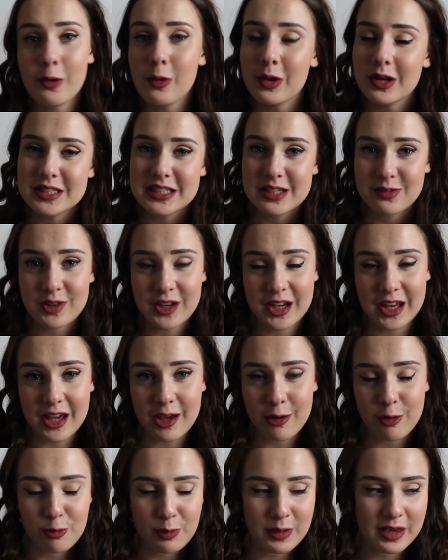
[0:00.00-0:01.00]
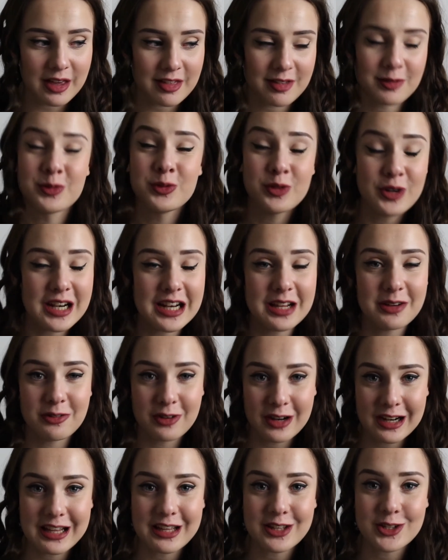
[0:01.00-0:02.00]
quality videos because I'm
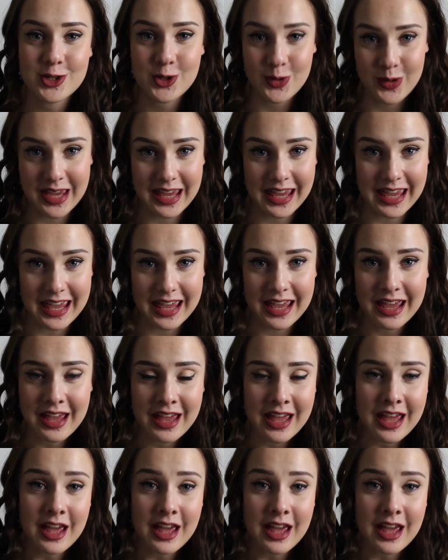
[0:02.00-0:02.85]
really enjoying it.